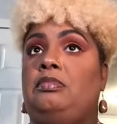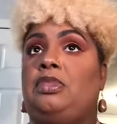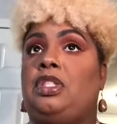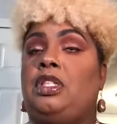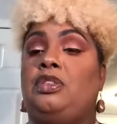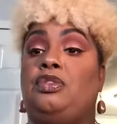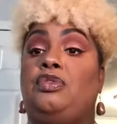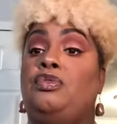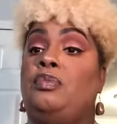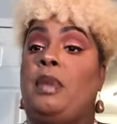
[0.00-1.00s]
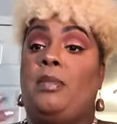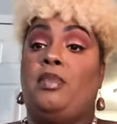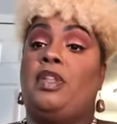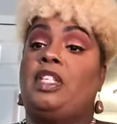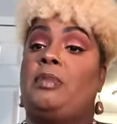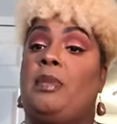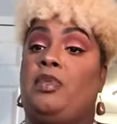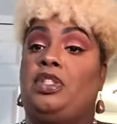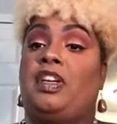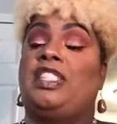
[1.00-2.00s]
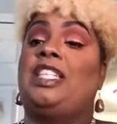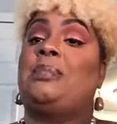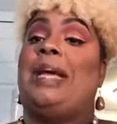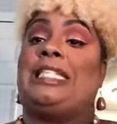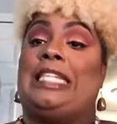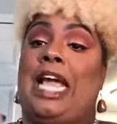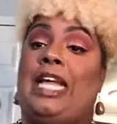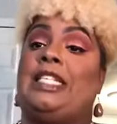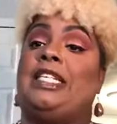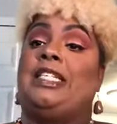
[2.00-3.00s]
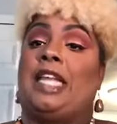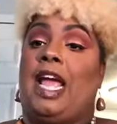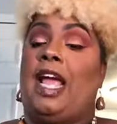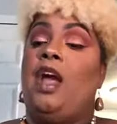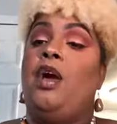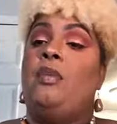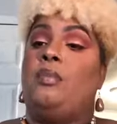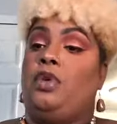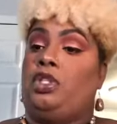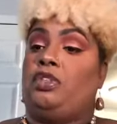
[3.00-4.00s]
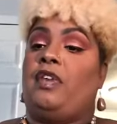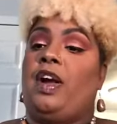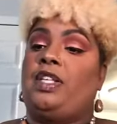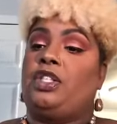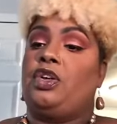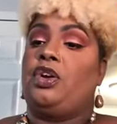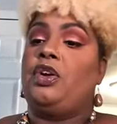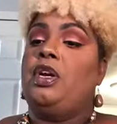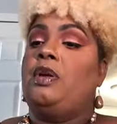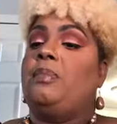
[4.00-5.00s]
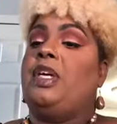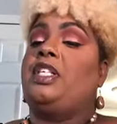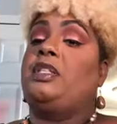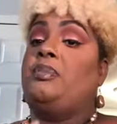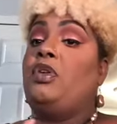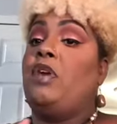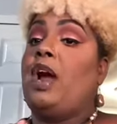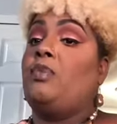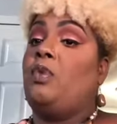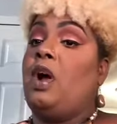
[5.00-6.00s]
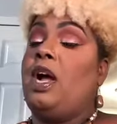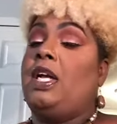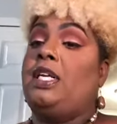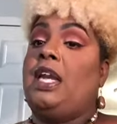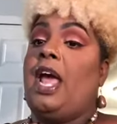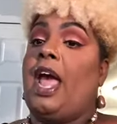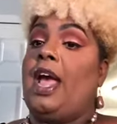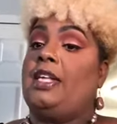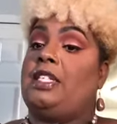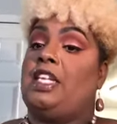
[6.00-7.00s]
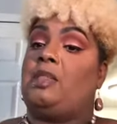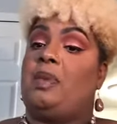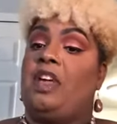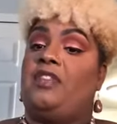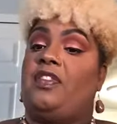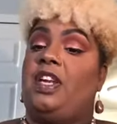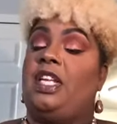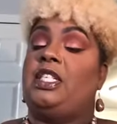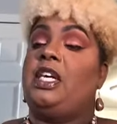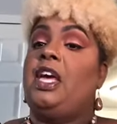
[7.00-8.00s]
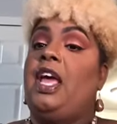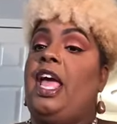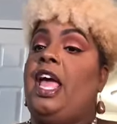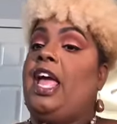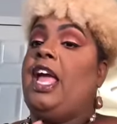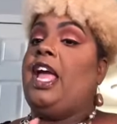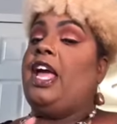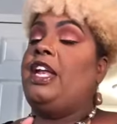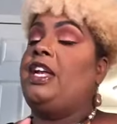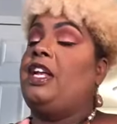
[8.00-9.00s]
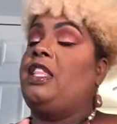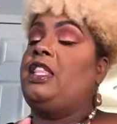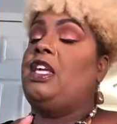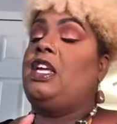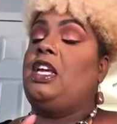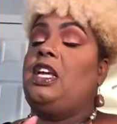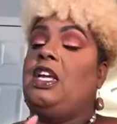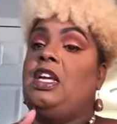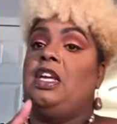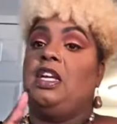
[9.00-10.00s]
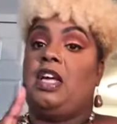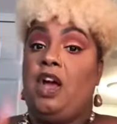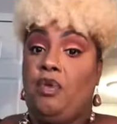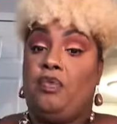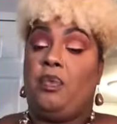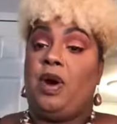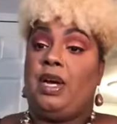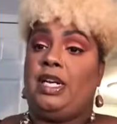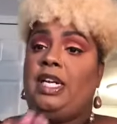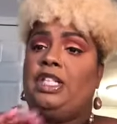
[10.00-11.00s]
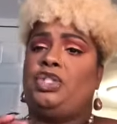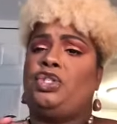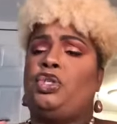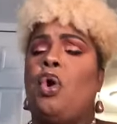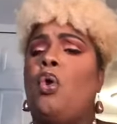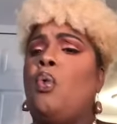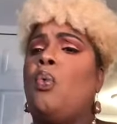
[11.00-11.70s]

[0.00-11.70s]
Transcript: That's my moisturizer. That's my day-to-day moisturizer, because the Murad one has SPF in it, and the Elf one is so